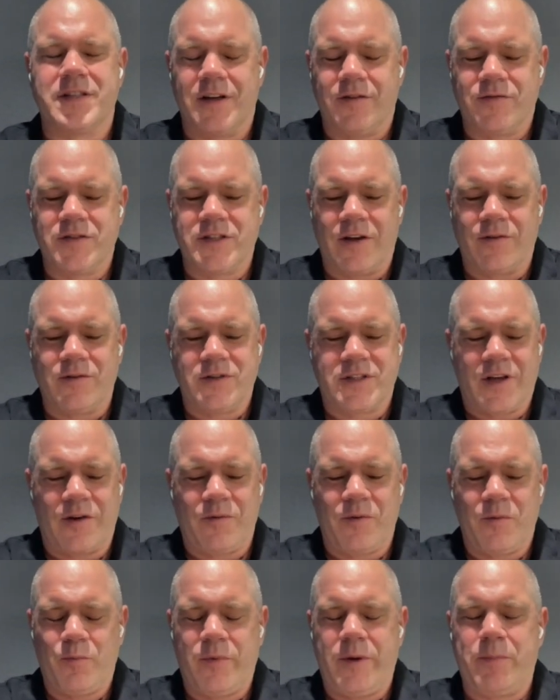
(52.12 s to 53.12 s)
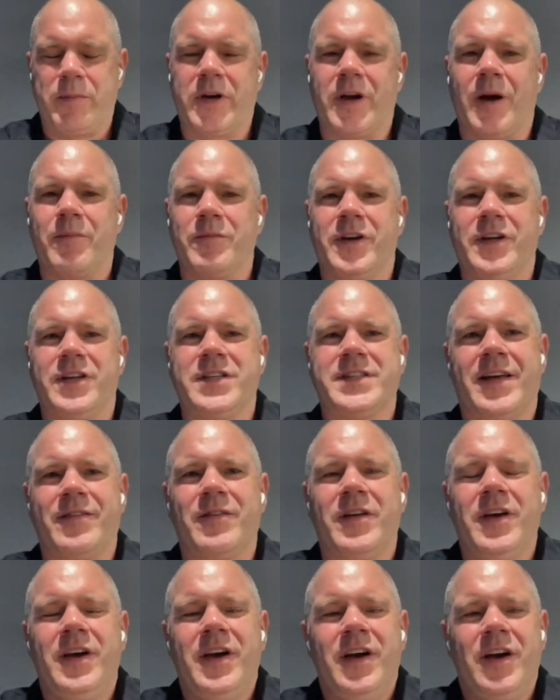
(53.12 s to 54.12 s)
and how these changes saved
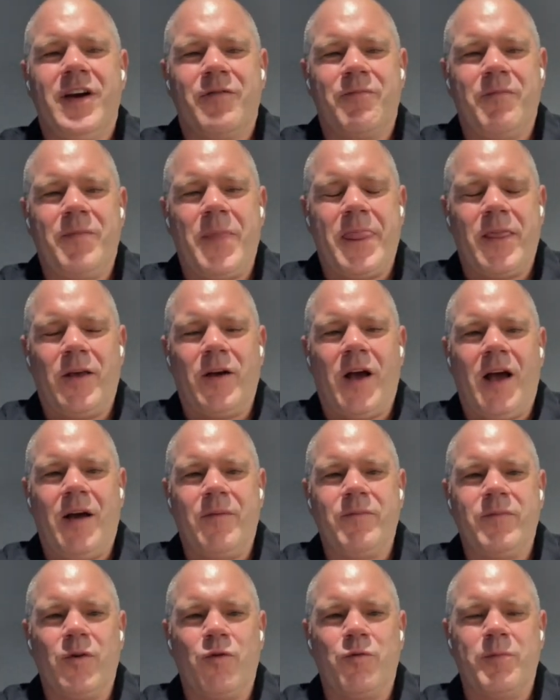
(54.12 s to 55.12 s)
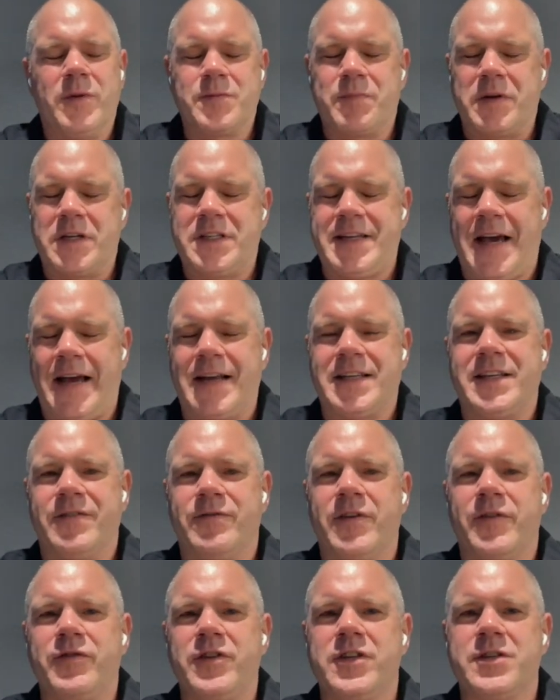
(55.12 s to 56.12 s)
them both time and resources.
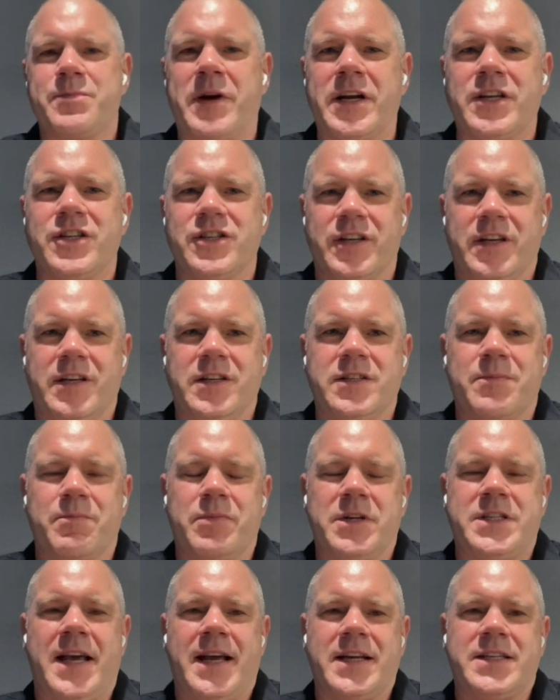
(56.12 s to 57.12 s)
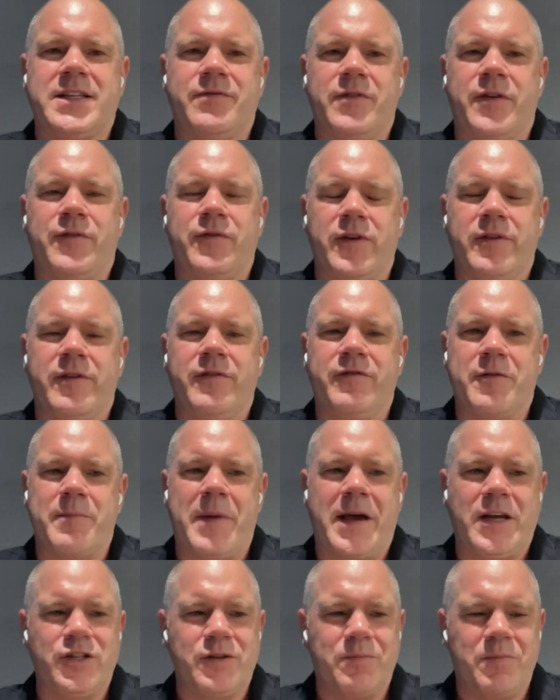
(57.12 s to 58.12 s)
If you're a manufacturer
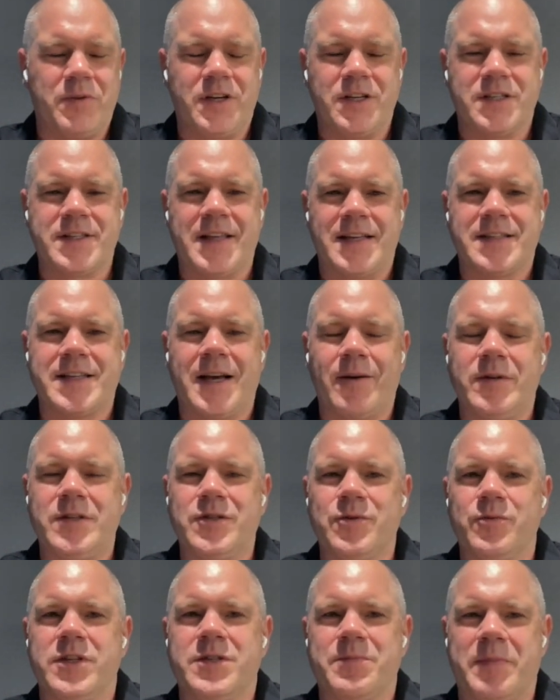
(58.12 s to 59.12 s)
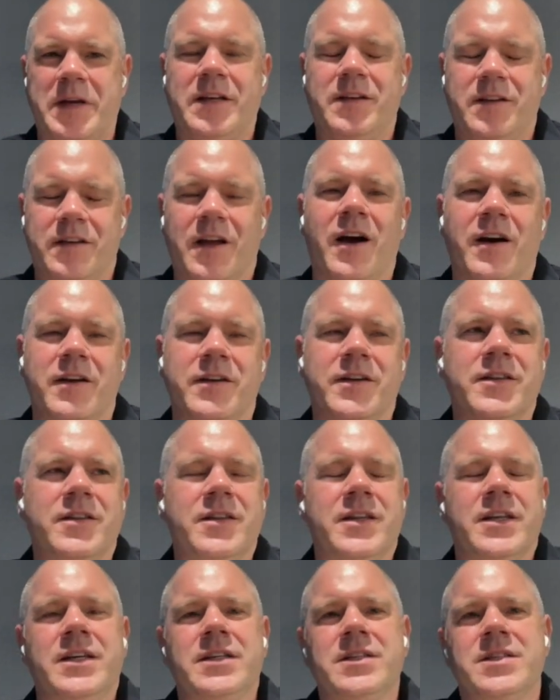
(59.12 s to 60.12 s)
eyeing a digital upgrade, this episode is
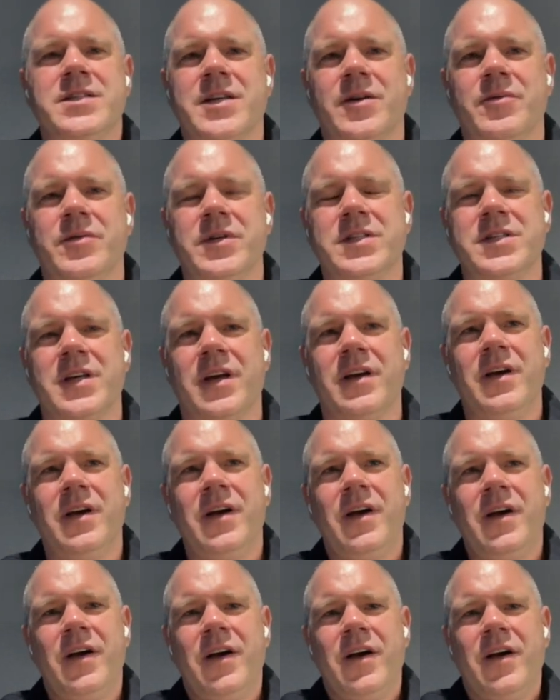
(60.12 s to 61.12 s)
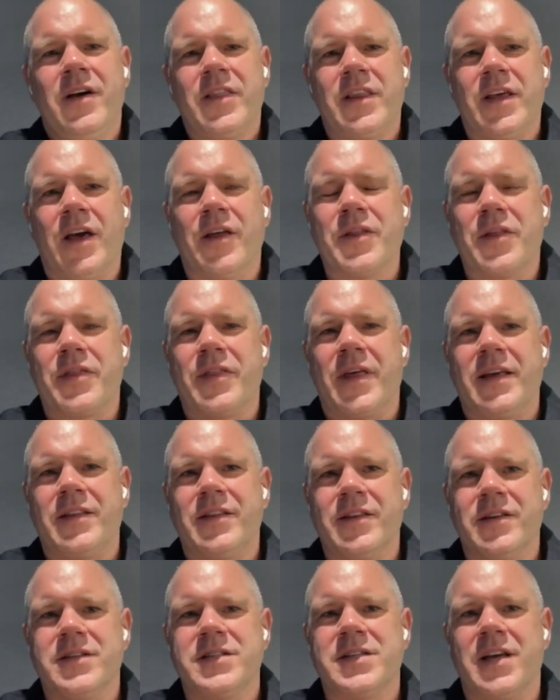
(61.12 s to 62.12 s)
brimming with valuable insights.
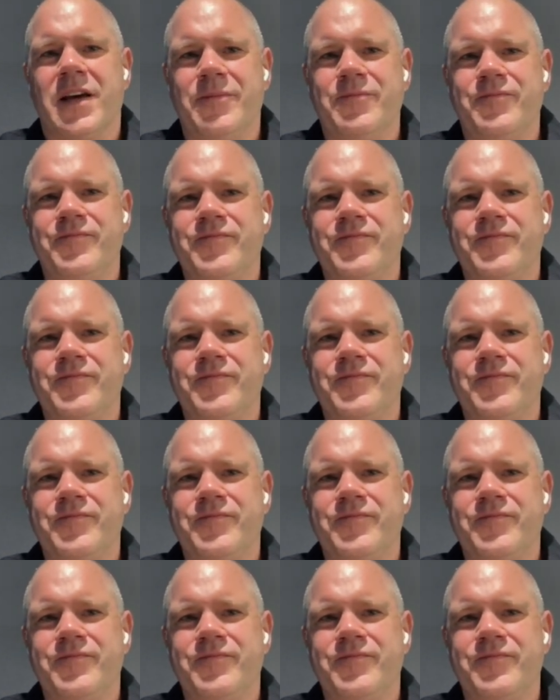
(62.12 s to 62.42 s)
Ready to